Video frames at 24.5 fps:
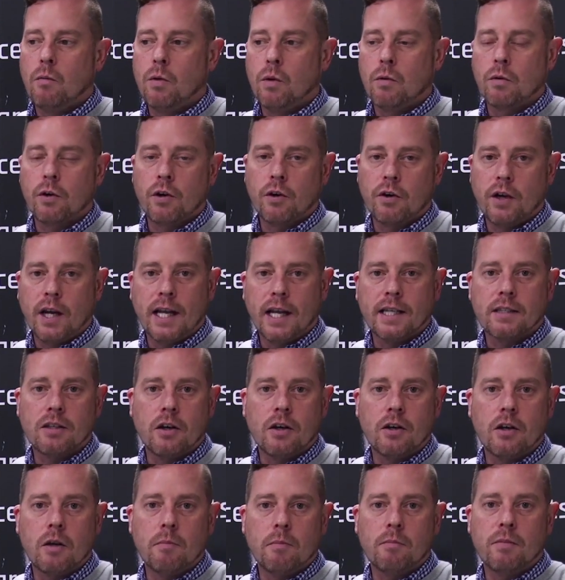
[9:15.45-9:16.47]
will create
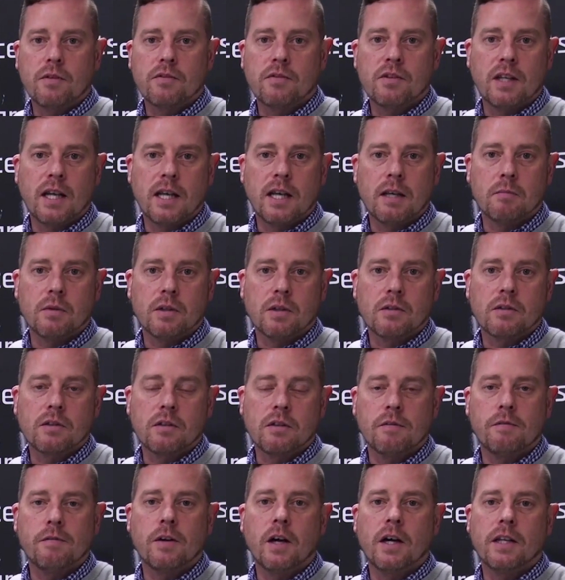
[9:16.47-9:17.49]
a number of
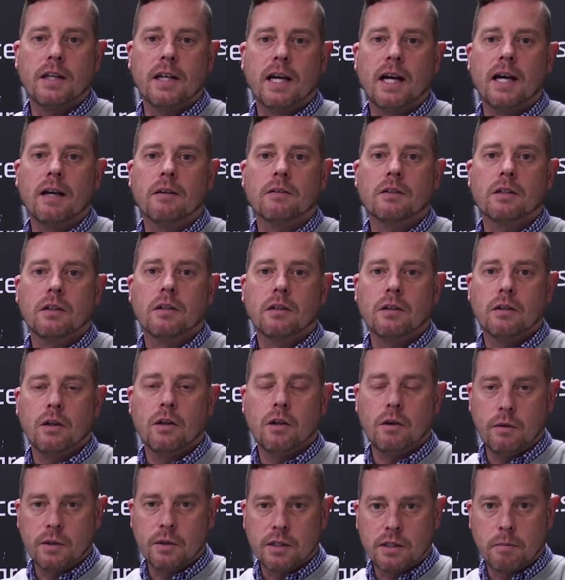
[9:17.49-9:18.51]
statements to find out
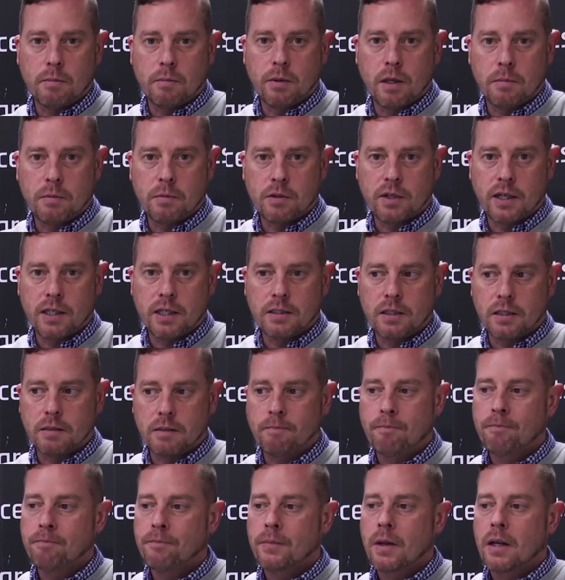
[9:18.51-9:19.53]
who is the perpetrator.